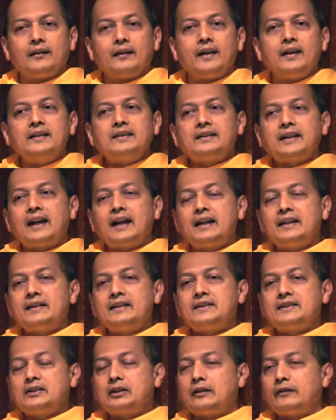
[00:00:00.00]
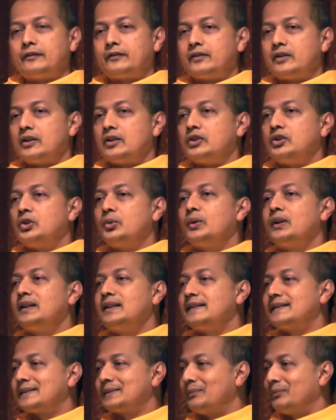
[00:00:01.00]
the entirety of
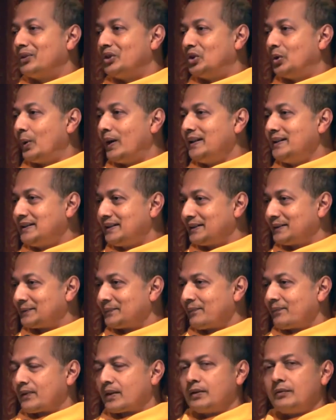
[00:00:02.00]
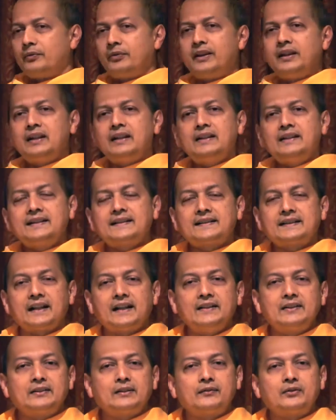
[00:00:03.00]
dualism, Dvaita, various
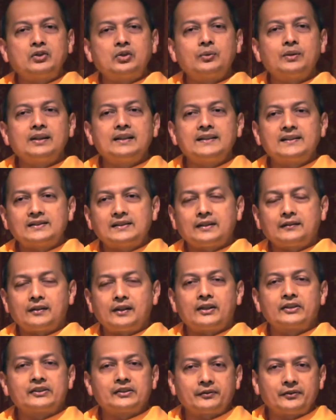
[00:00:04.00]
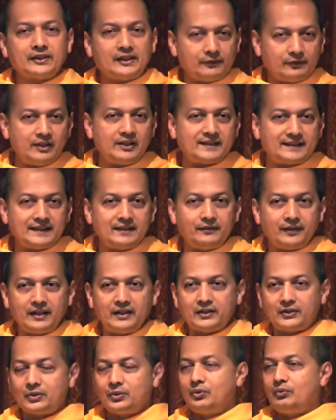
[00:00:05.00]
kinds of dualistic philosophies, and we'll see
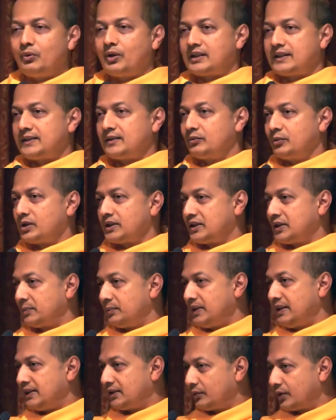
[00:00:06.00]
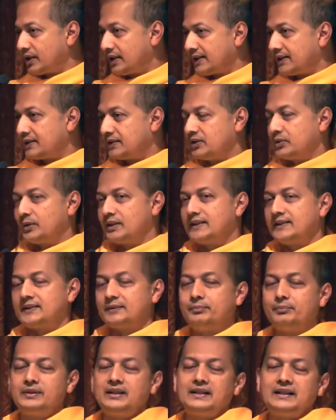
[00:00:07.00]
very soon what it, what it means. What does
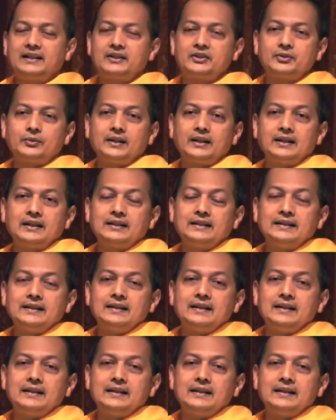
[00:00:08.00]
dualism mean actually?